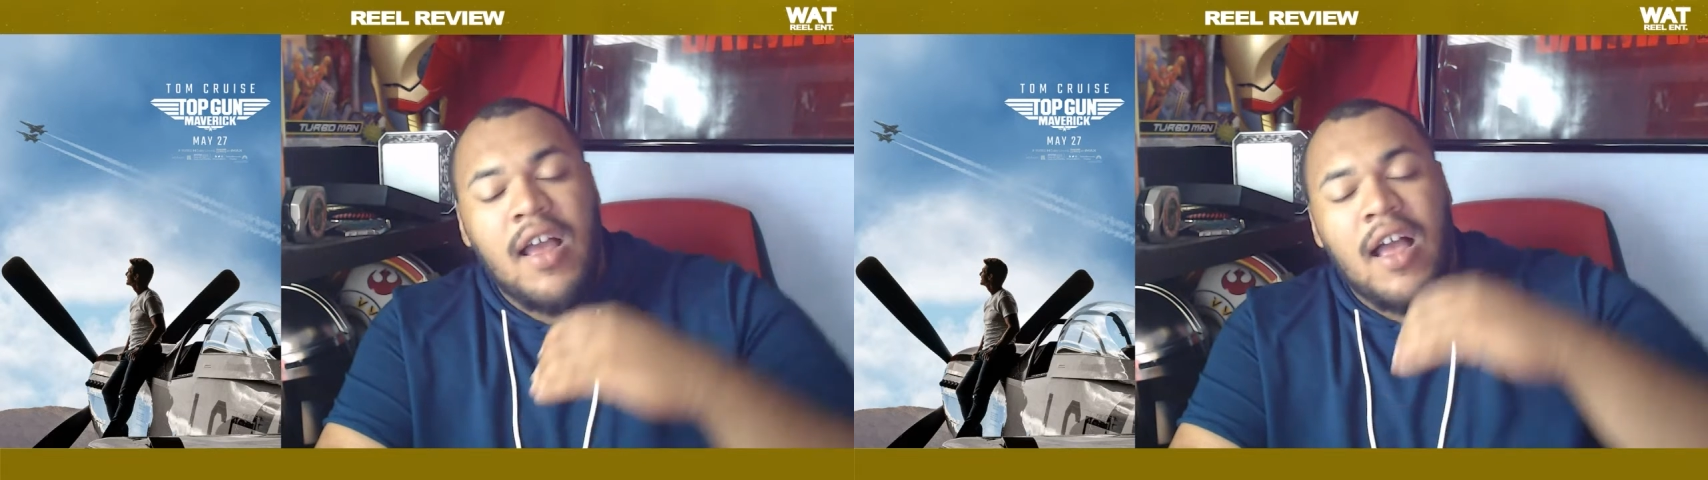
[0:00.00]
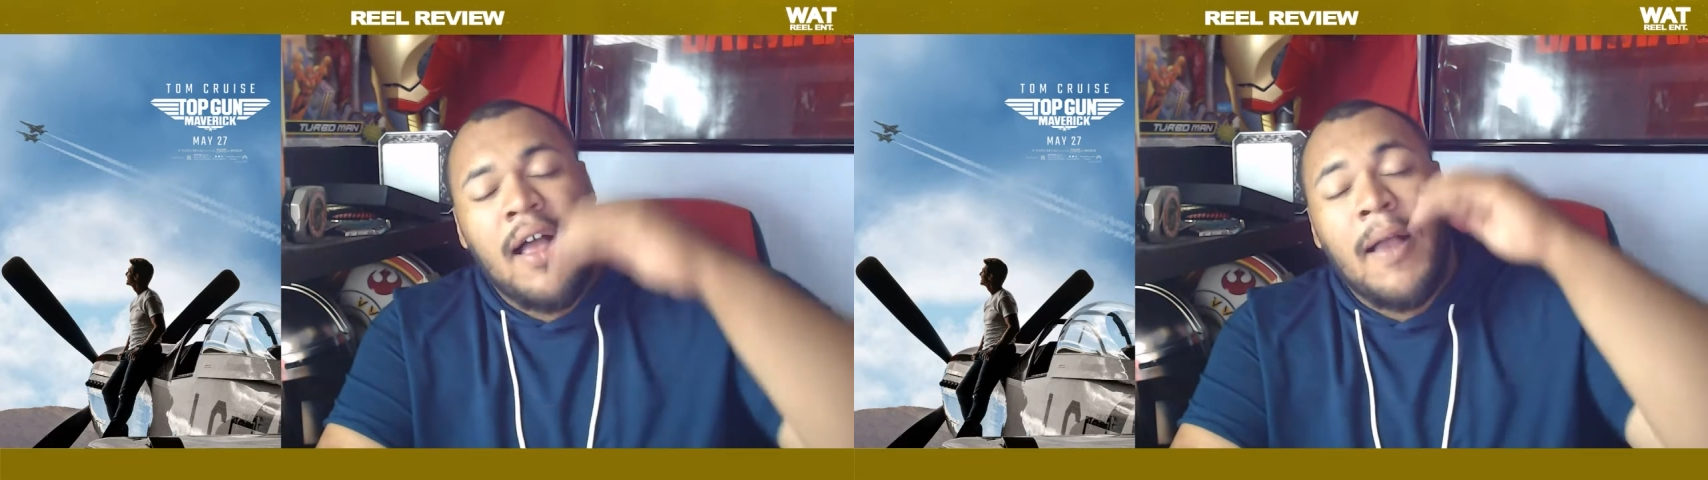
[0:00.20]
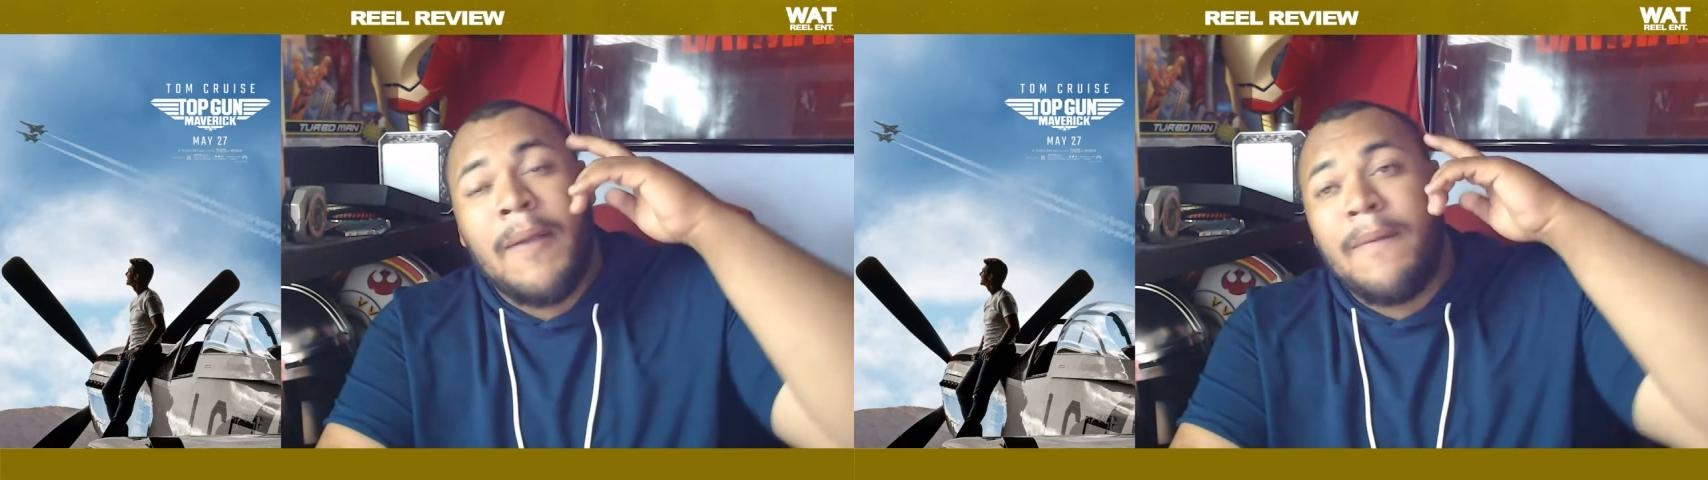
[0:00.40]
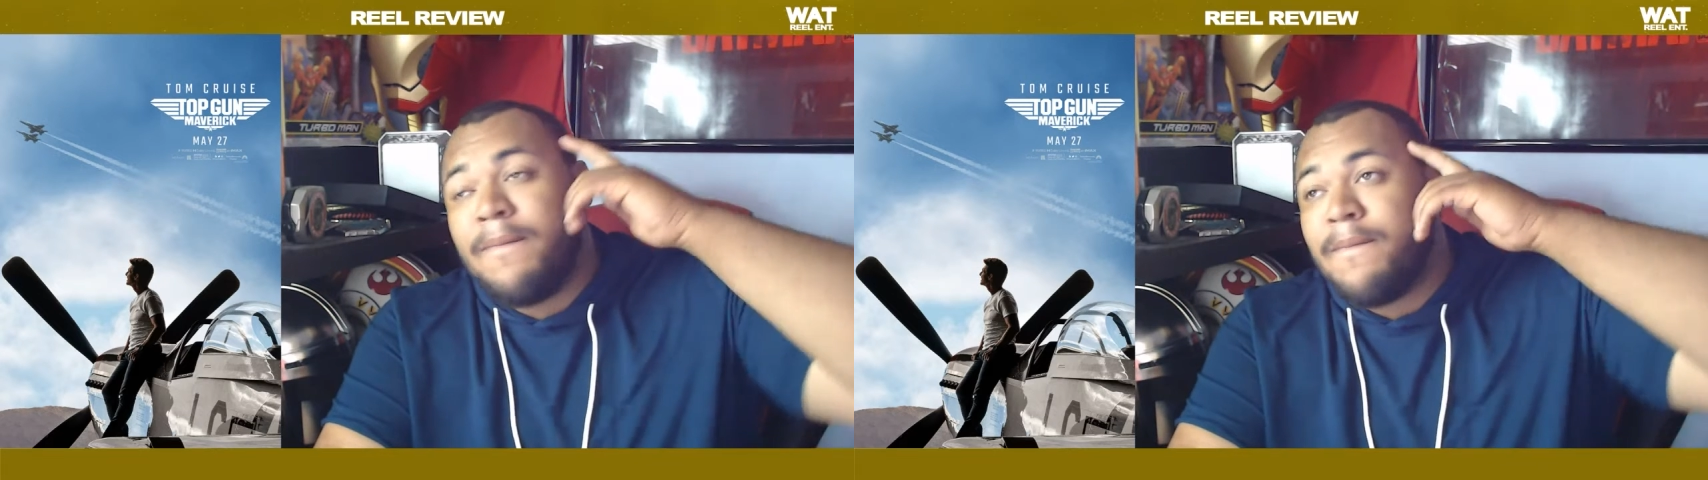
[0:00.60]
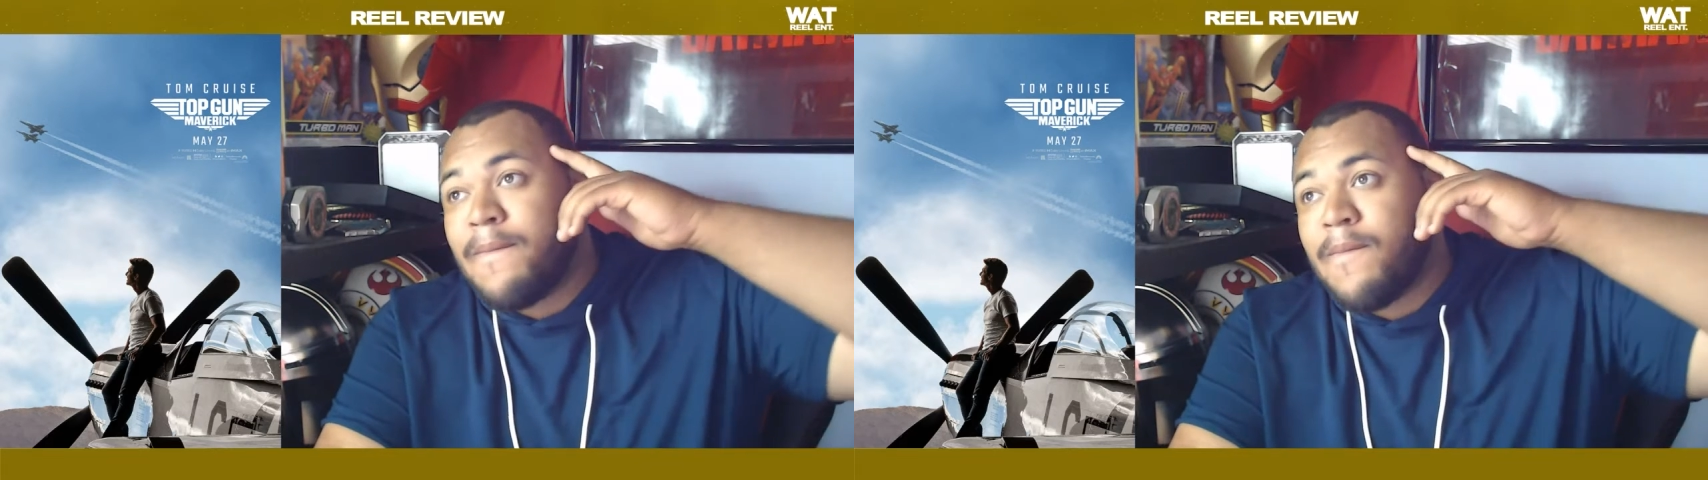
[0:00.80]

Um,